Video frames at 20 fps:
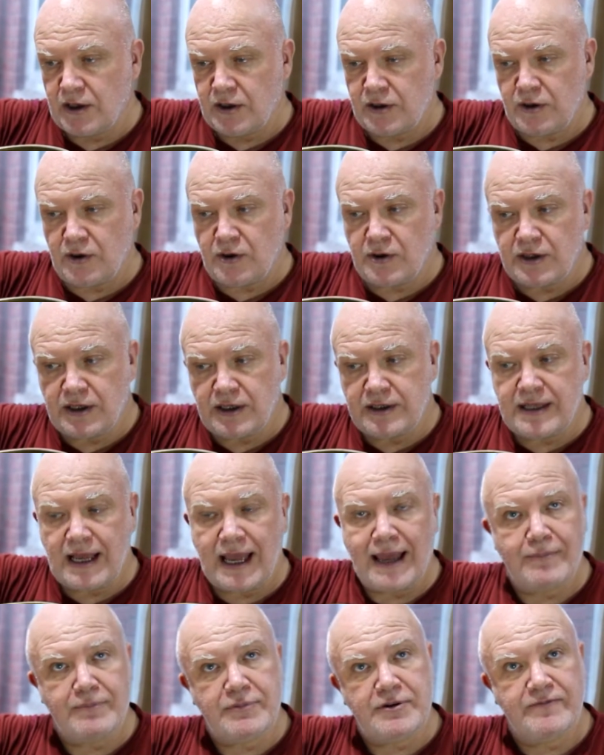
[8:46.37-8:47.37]

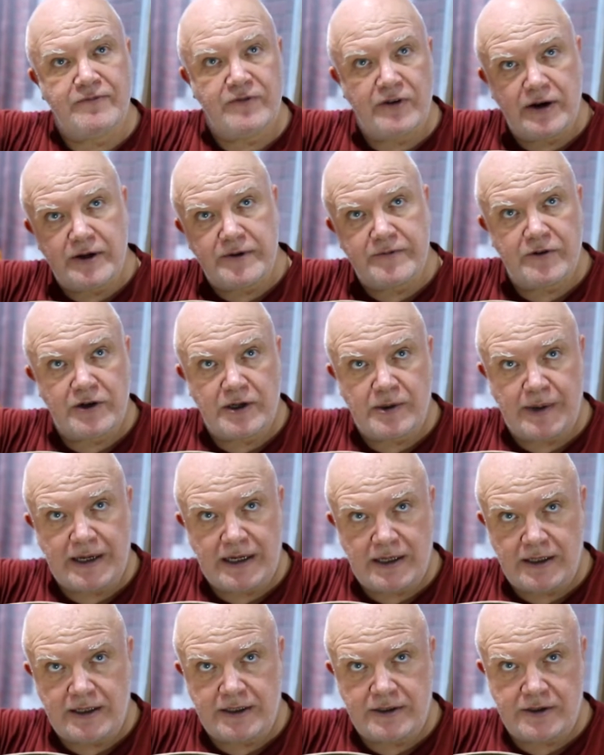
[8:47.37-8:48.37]
adapt very, very
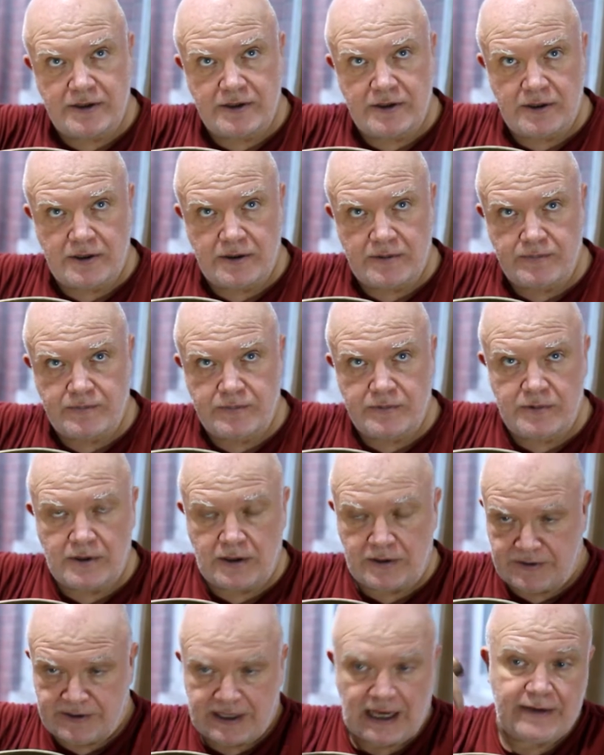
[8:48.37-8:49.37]
quickly
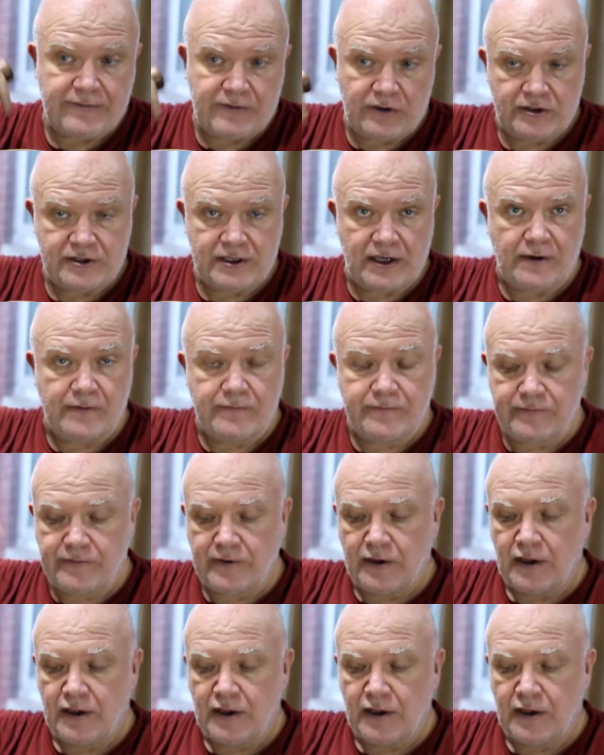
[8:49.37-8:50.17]
and save yourself.